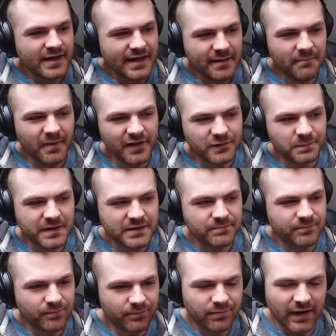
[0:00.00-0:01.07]
It must
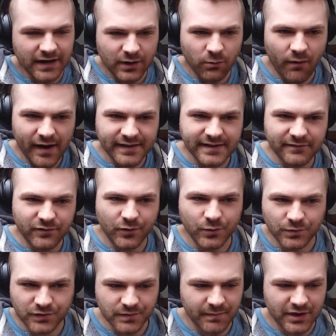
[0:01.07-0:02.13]
be like quite
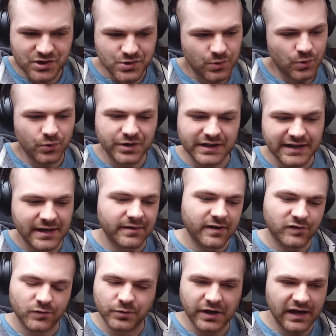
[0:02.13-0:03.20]
difficult to make sure all your
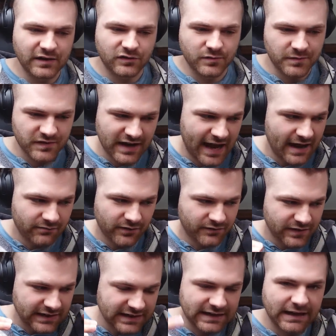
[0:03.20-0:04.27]
lyrics and all your instruments and
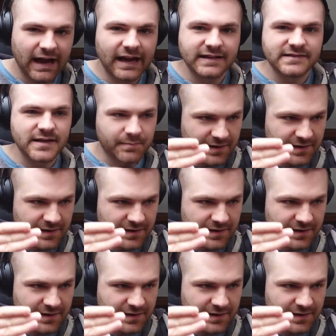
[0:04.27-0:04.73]
everything lines